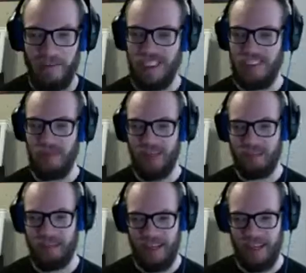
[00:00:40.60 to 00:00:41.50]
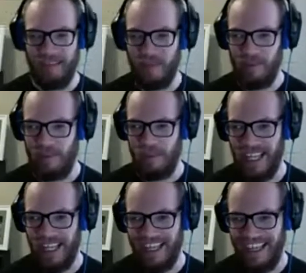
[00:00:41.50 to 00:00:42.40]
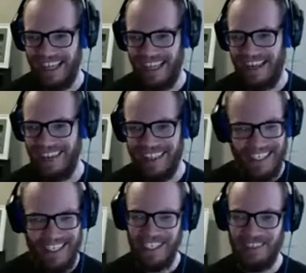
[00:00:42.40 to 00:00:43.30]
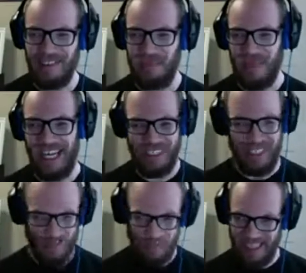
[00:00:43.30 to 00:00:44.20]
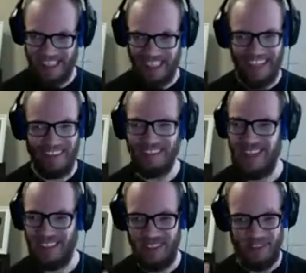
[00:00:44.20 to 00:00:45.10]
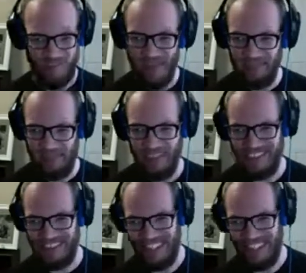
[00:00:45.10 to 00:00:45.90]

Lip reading: so much for having me, man. It's a pleasure to be thought of as a smart person.